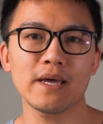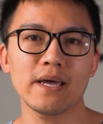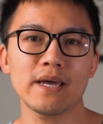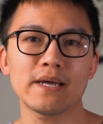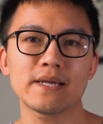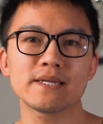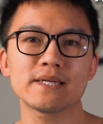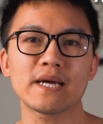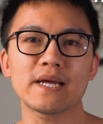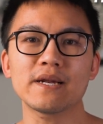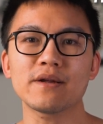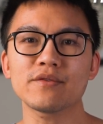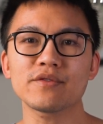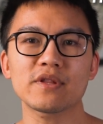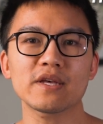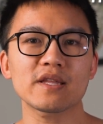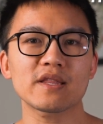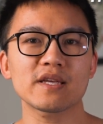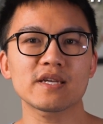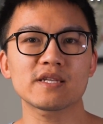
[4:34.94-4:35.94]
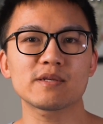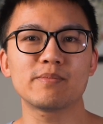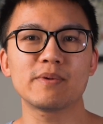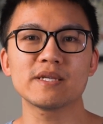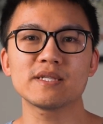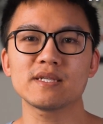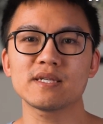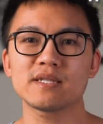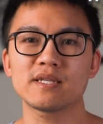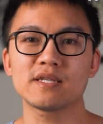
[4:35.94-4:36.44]
And I don't think this
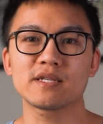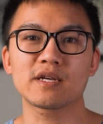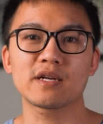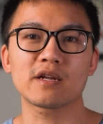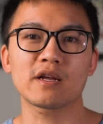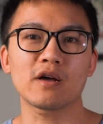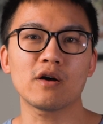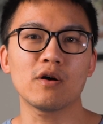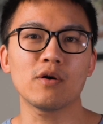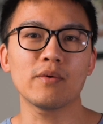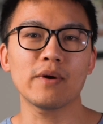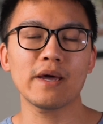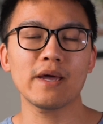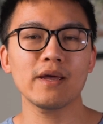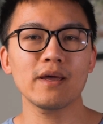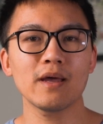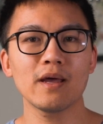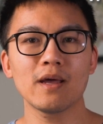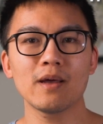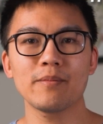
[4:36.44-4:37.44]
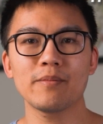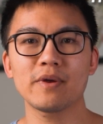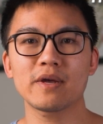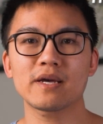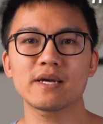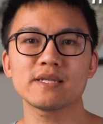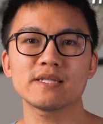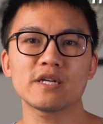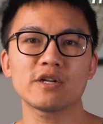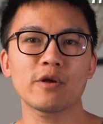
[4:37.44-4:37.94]
business is going to go away
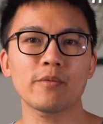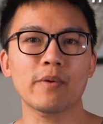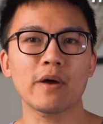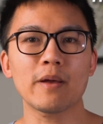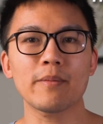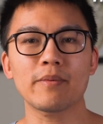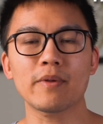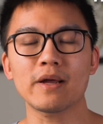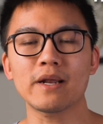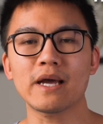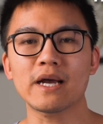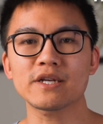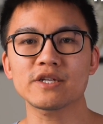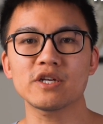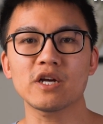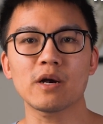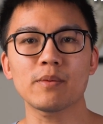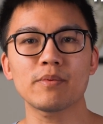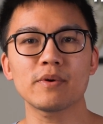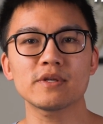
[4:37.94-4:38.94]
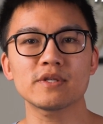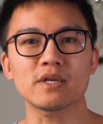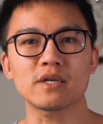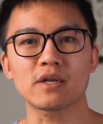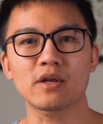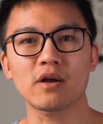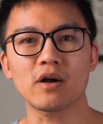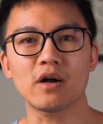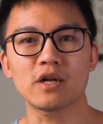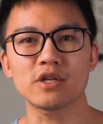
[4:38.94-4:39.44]
because Inter Pipeline actually operates
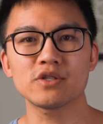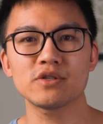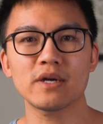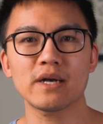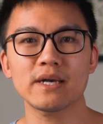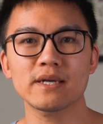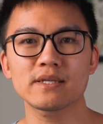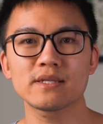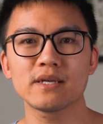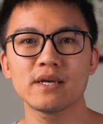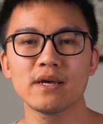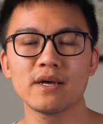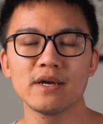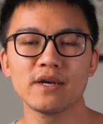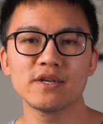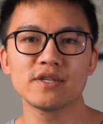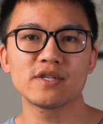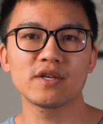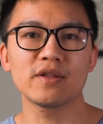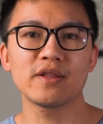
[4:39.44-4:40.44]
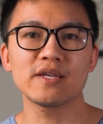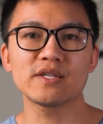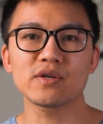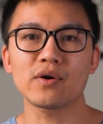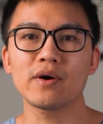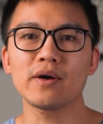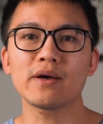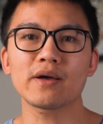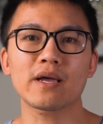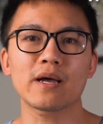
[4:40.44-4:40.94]
on contracts. So these
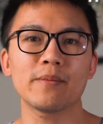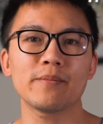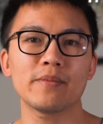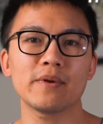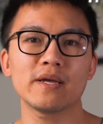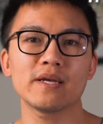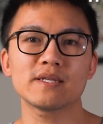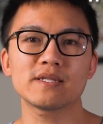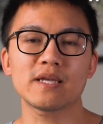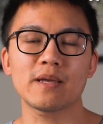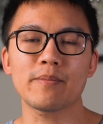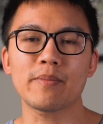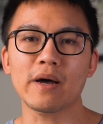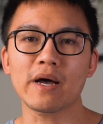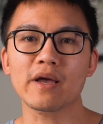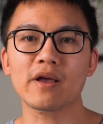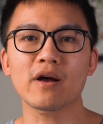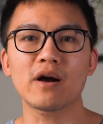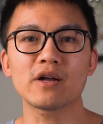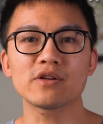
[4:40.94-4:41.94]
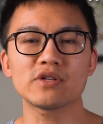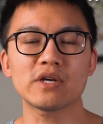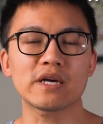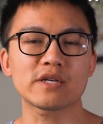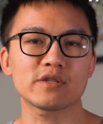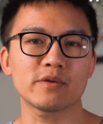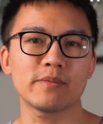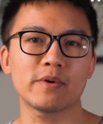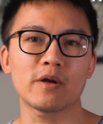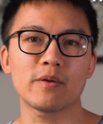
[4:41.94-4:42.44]
oil companies, they buy
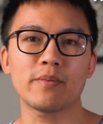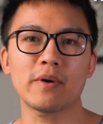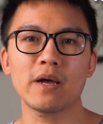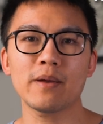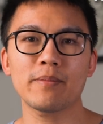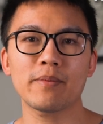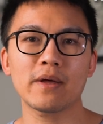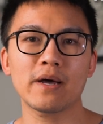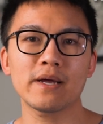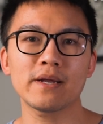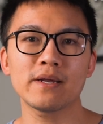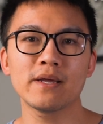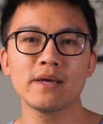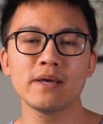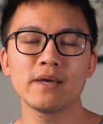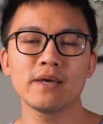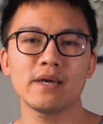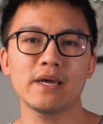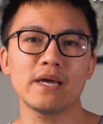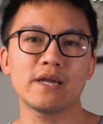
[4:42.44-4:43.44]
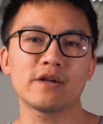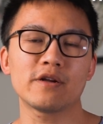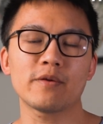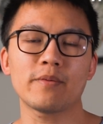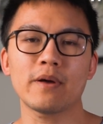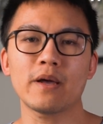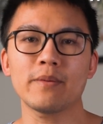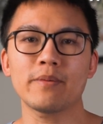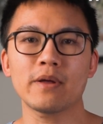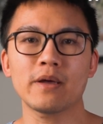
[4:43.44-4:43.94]
contracts from Inter Pipeline, and Inter
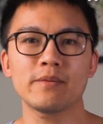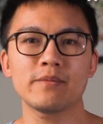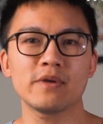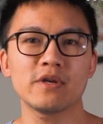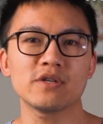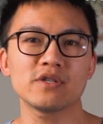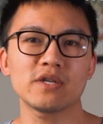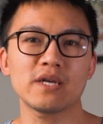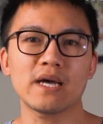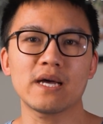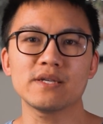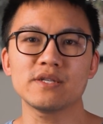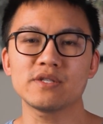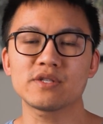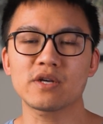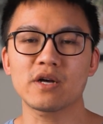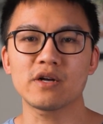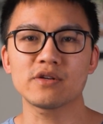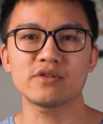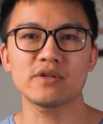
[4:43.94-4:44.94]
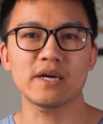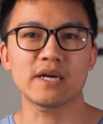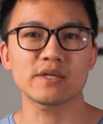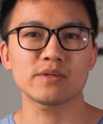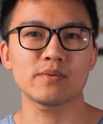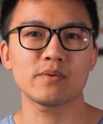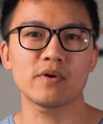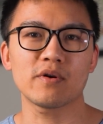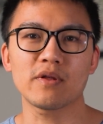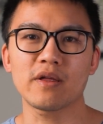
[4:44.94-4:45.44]
Pipeline usually has these contracts
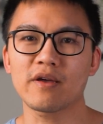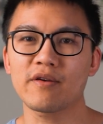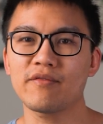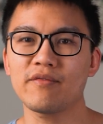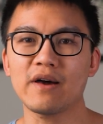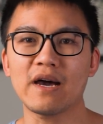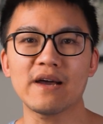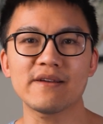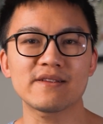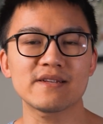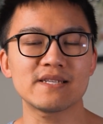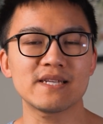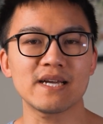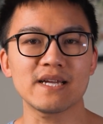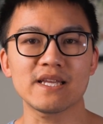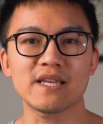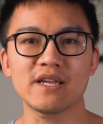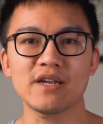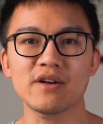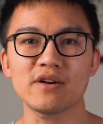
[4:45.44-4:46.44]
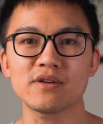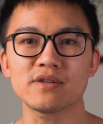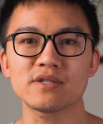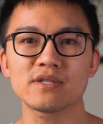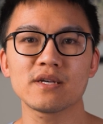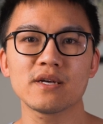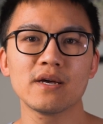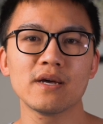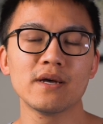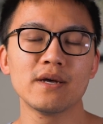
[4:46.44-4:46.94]
for like 5 to 10 years.